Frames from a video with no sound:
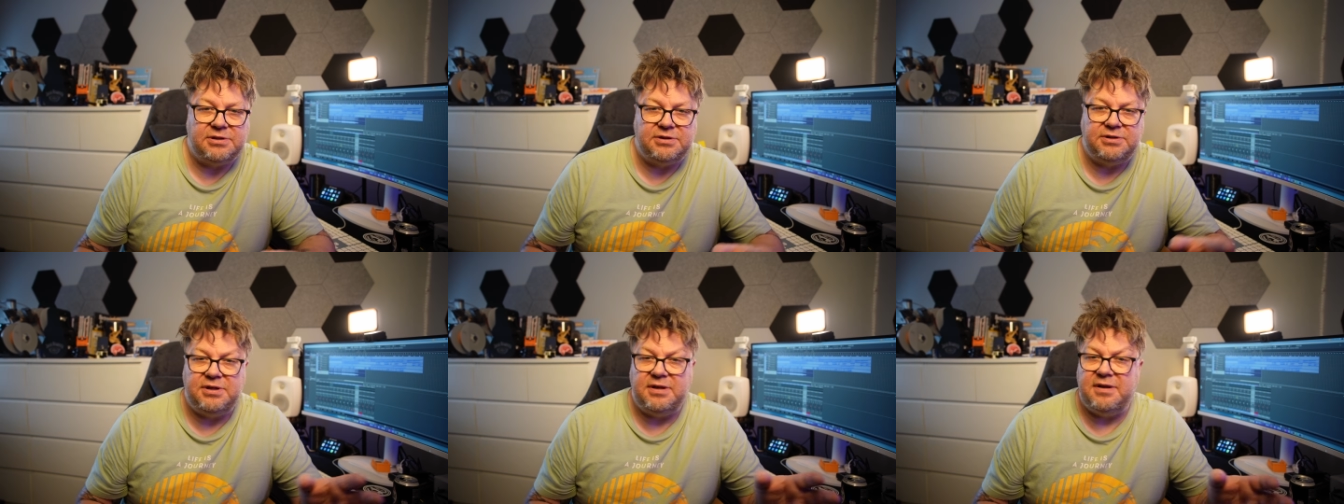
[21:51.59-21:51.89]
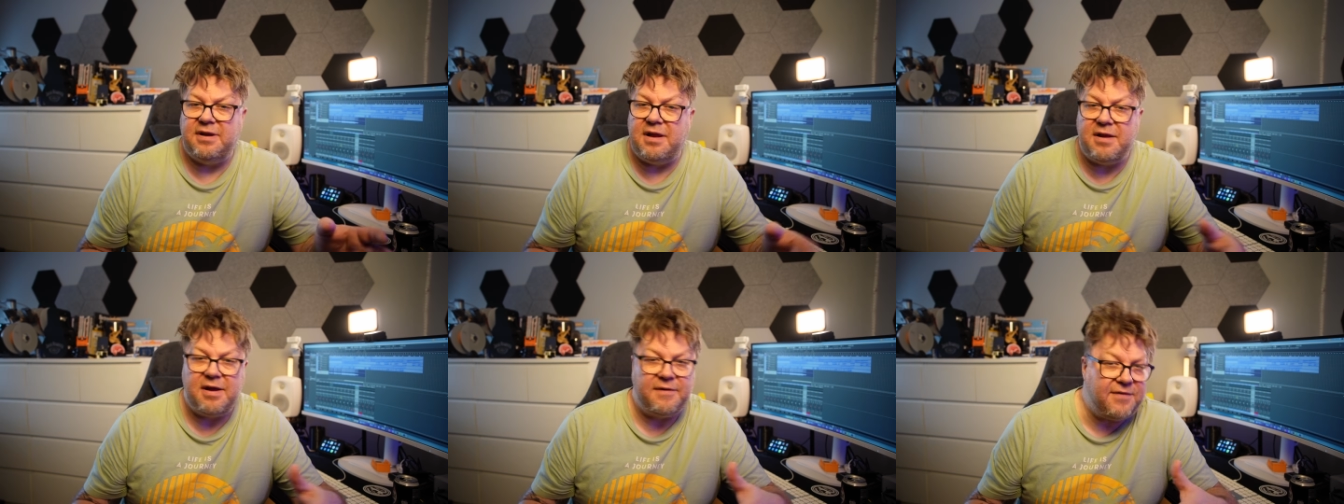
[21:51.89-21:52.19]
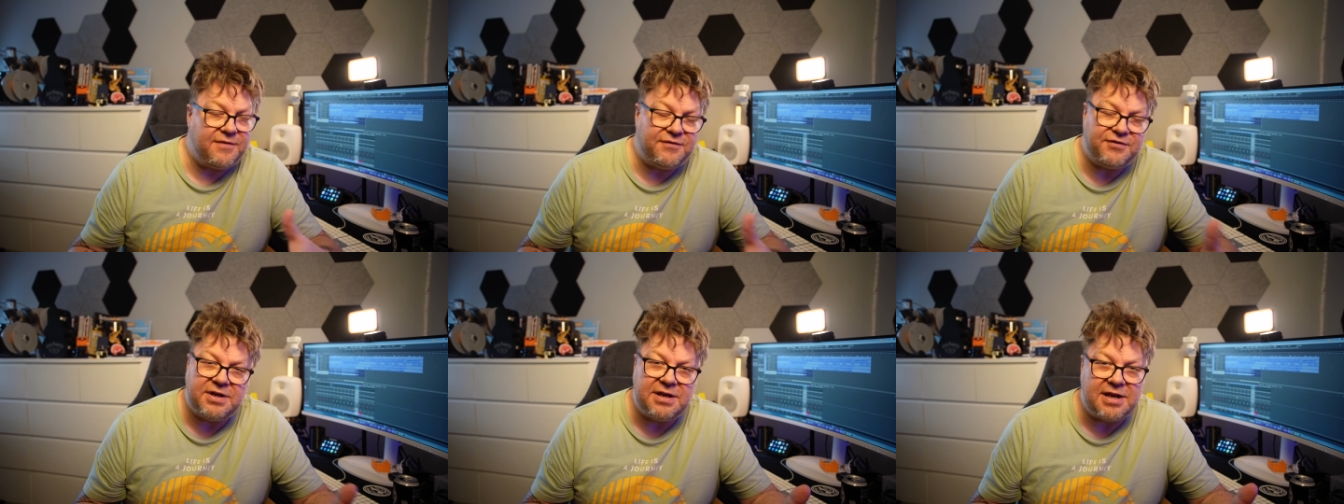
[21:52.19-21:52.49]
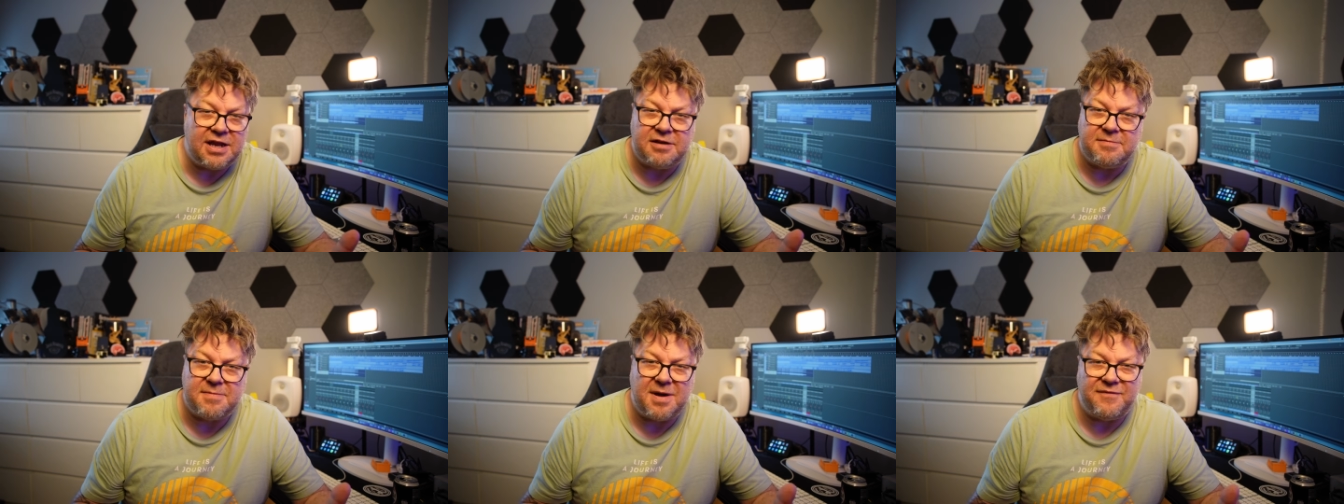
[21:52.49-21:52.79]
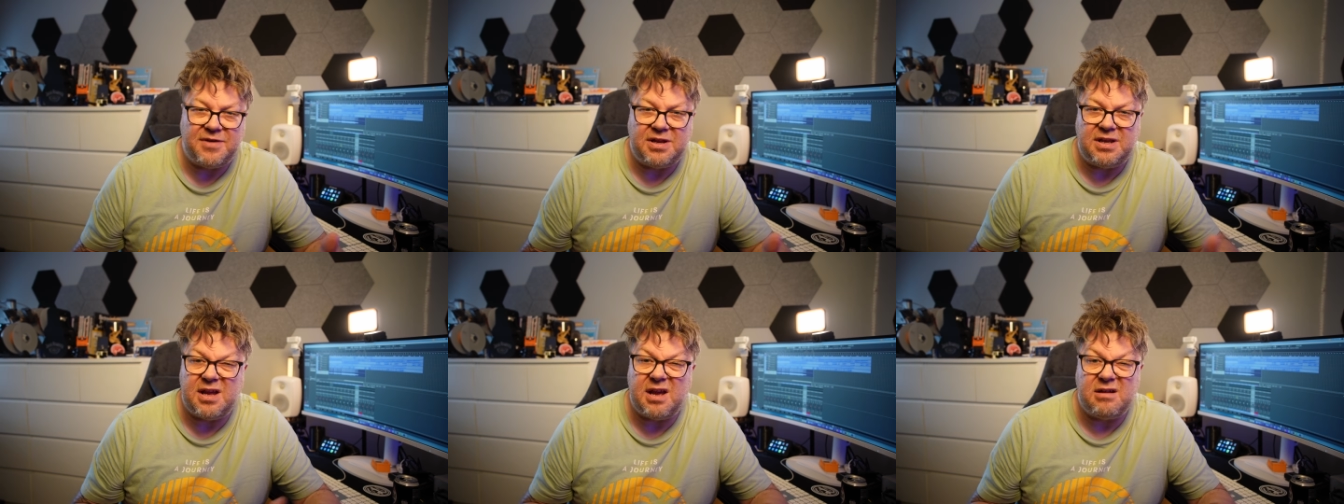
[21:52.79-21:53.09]
as if you've seen any of my
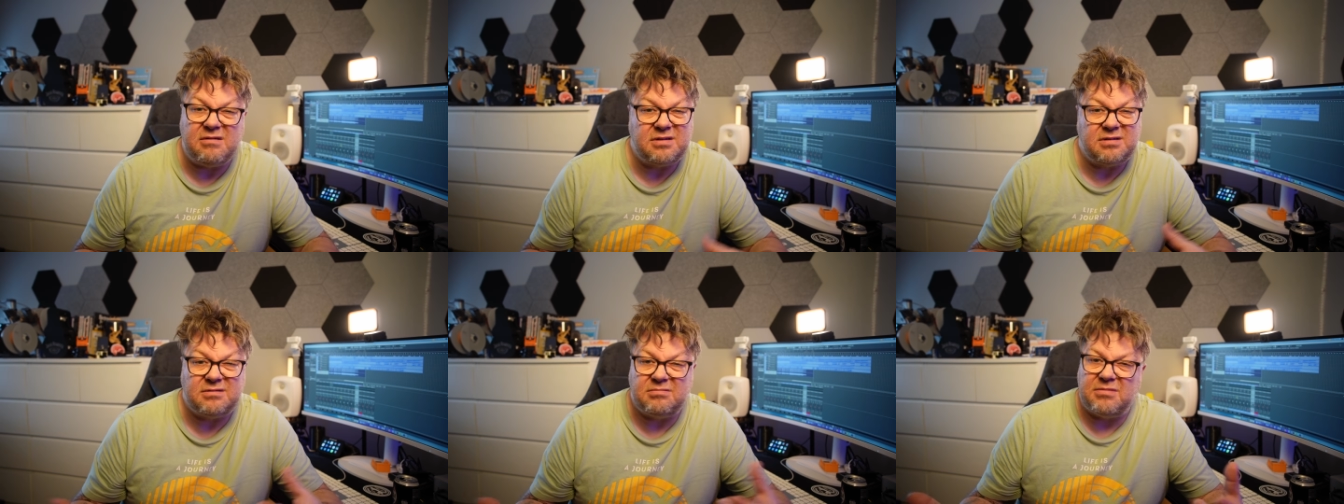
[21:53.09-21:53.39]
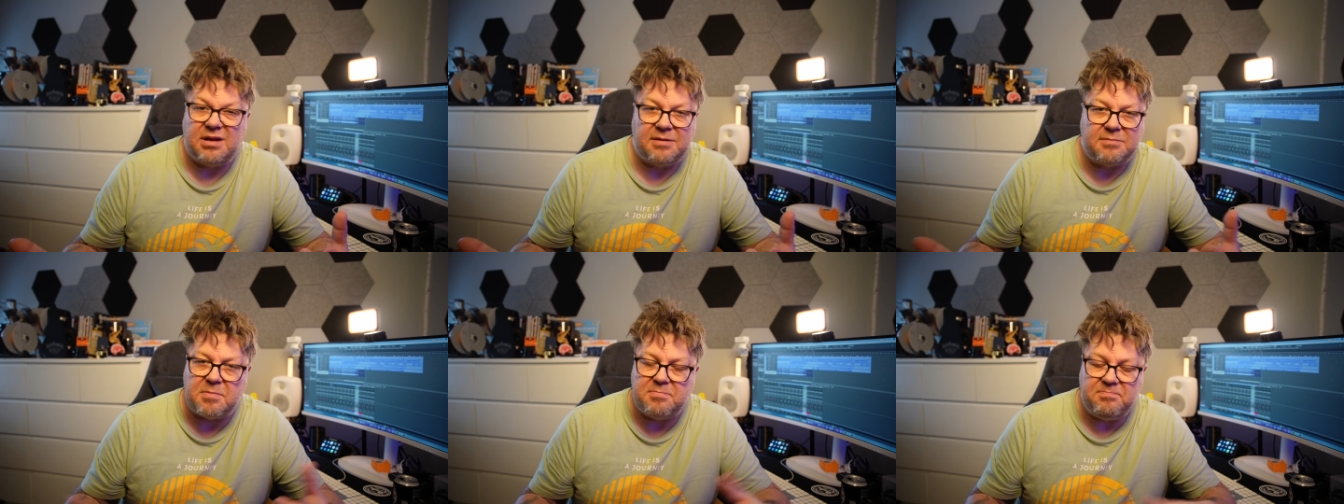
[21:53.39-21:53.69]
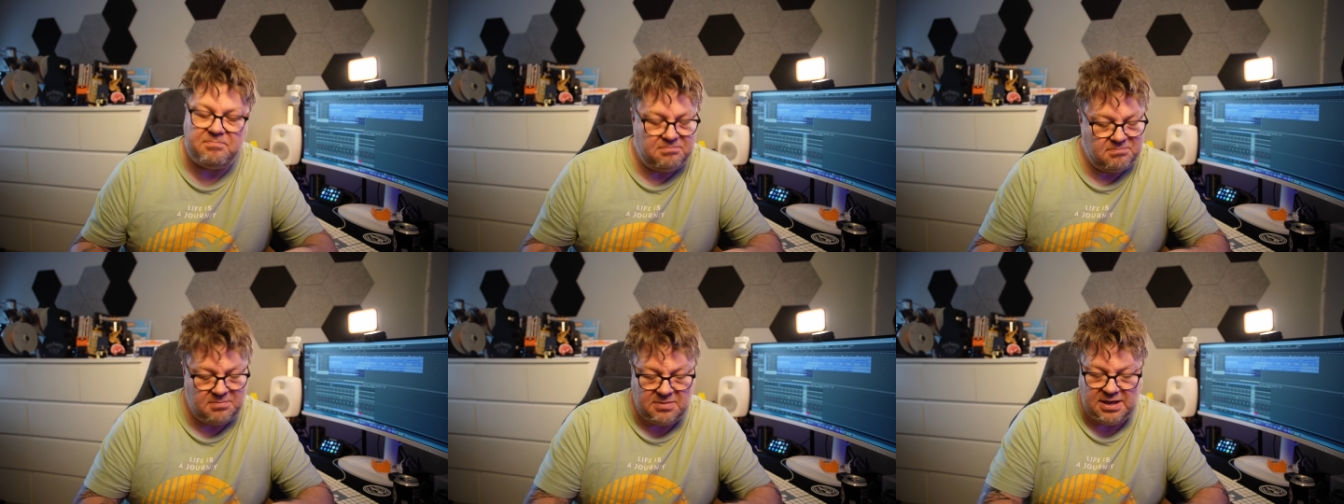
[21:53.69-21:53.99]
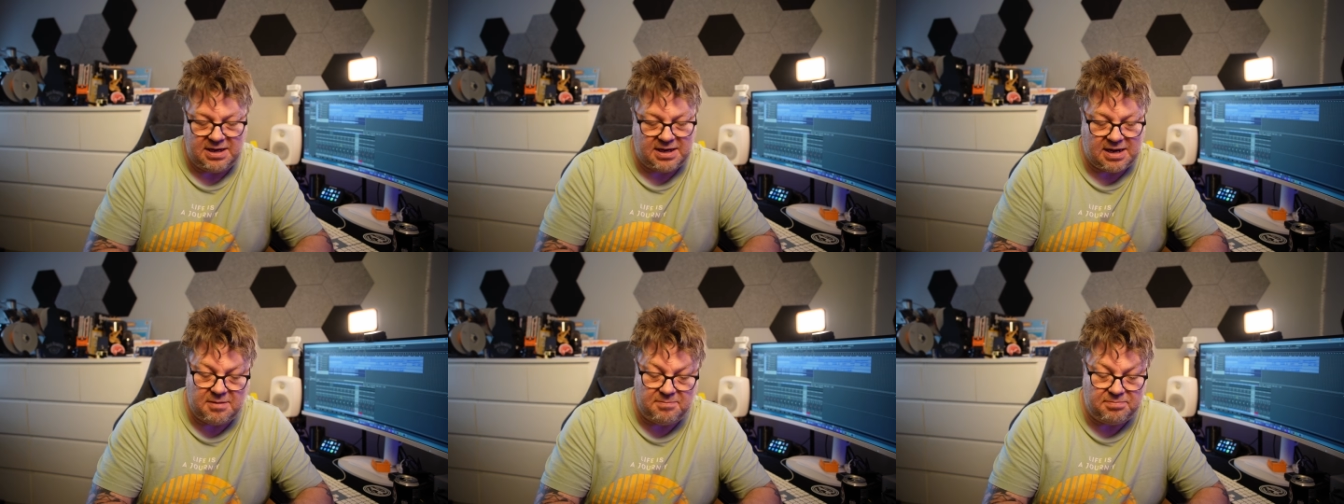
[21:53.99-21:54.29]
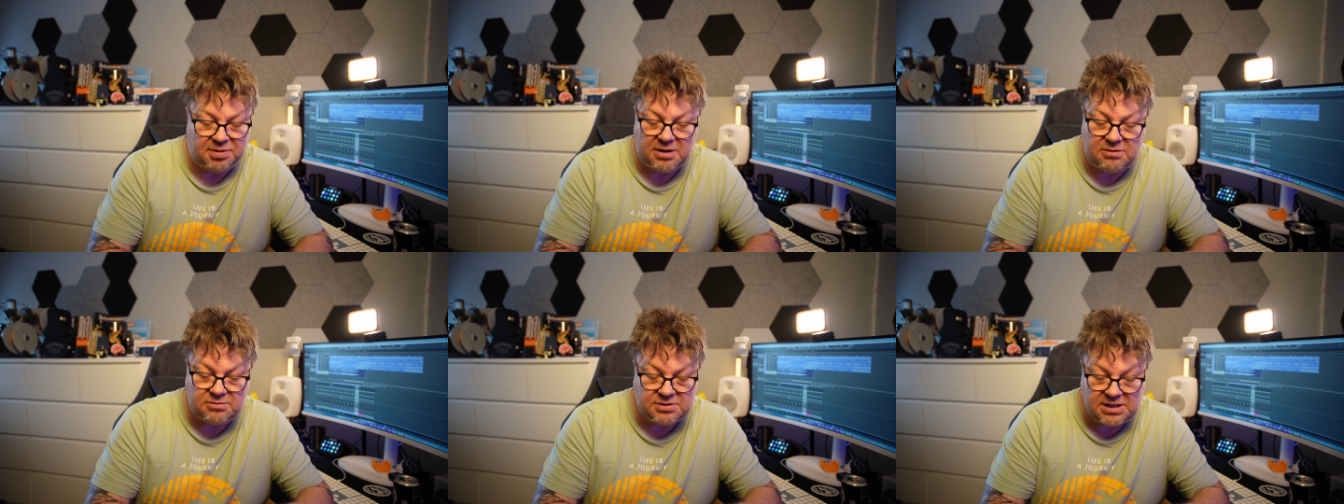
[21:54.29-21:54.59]
videos. I'm a
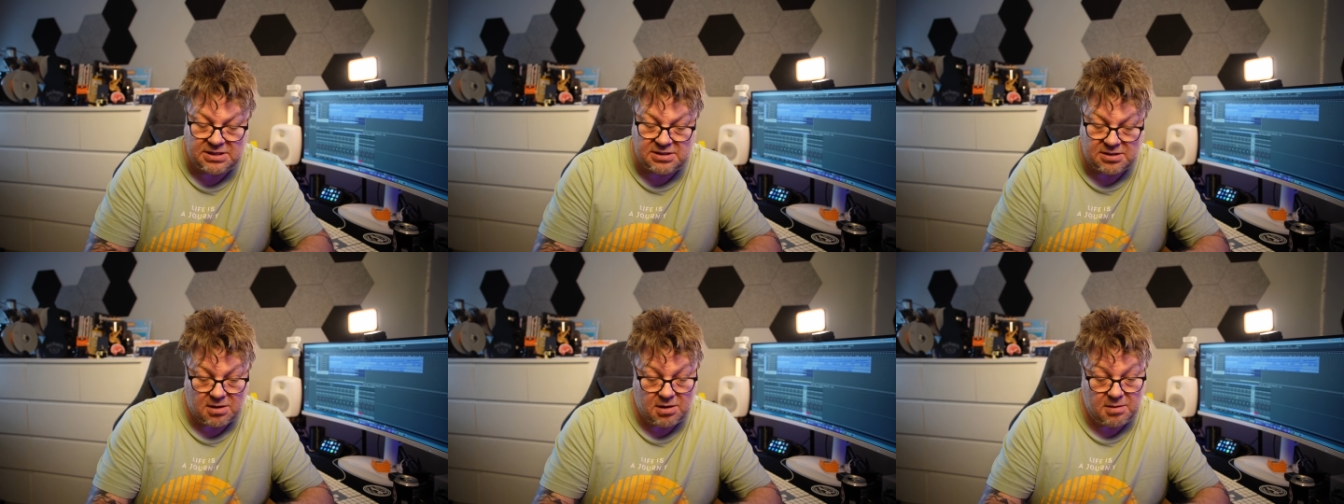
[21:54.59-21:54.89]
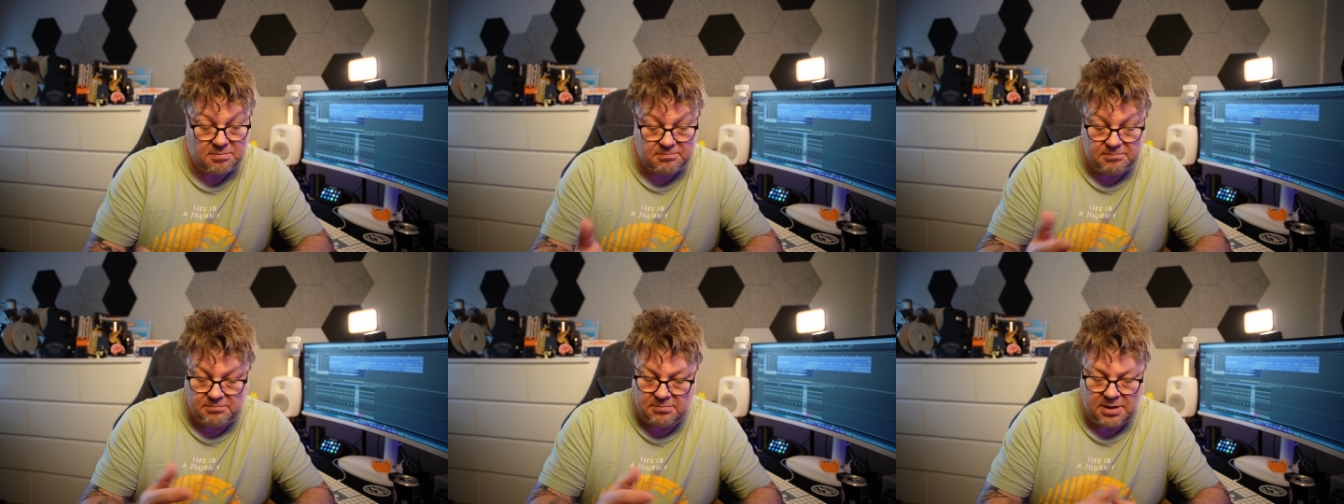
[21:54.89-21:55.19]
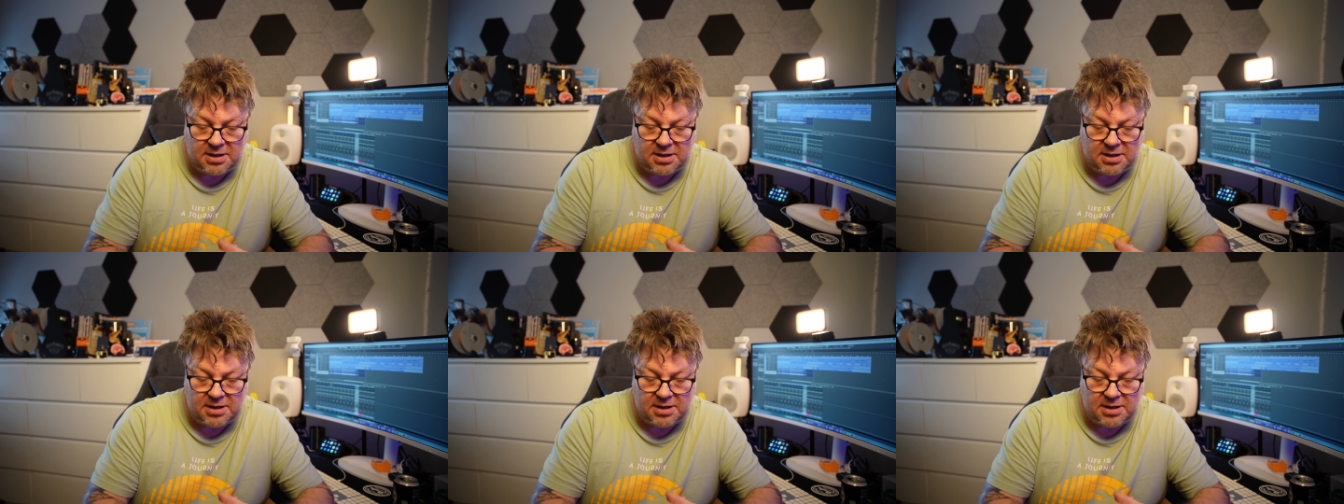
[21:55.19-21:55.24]
bluesy type.